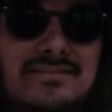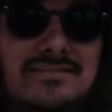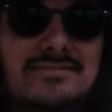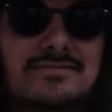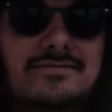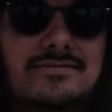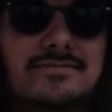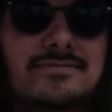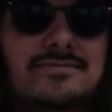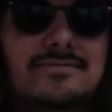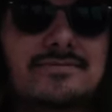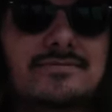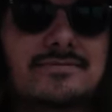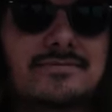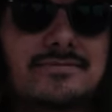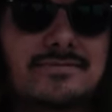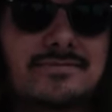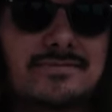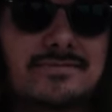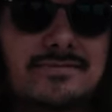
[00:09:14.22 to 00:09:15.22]

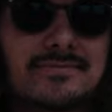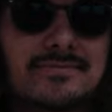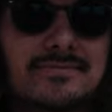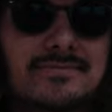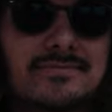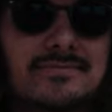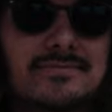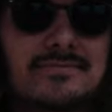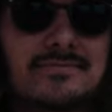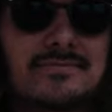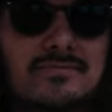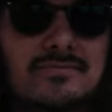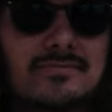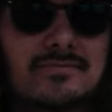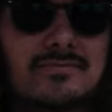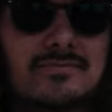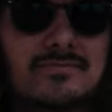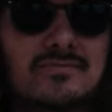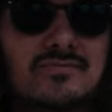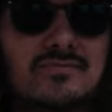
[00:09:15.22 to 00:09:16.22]

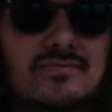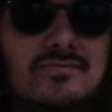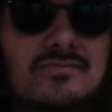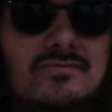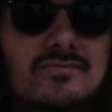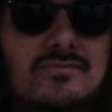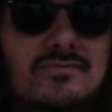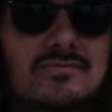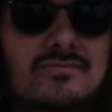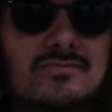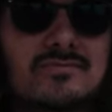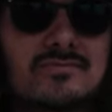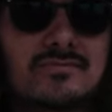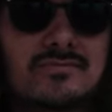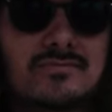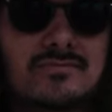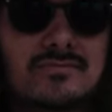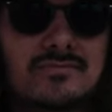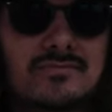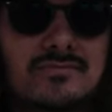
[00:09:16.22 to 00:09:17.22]

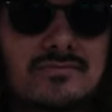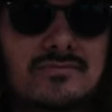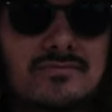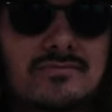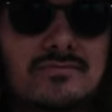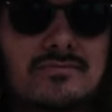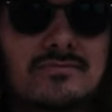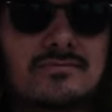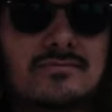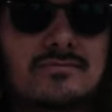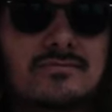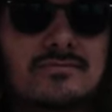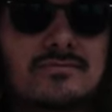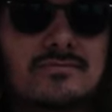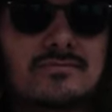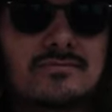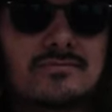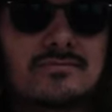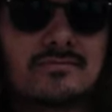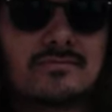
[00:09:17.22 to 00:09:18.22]

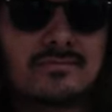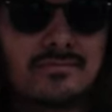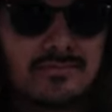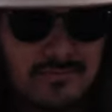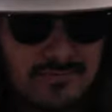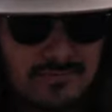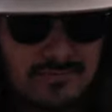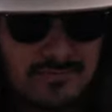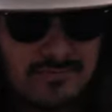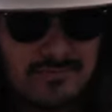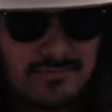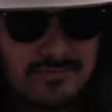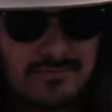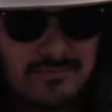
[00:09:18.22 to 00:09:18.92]
(not speaking)